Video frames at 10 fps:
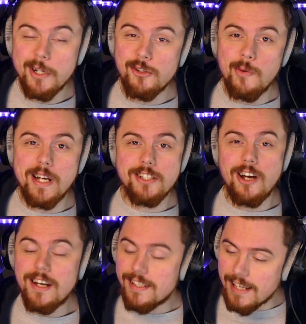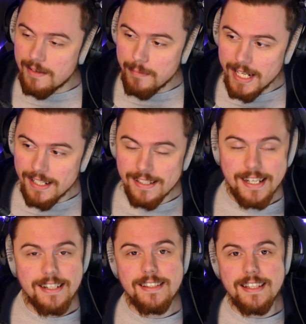as always, guys, that means
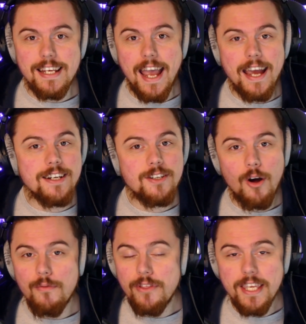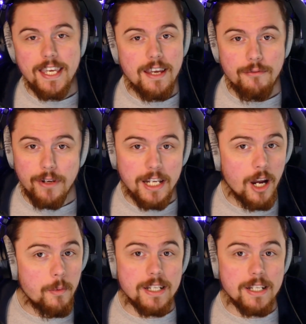it's the end of the year video.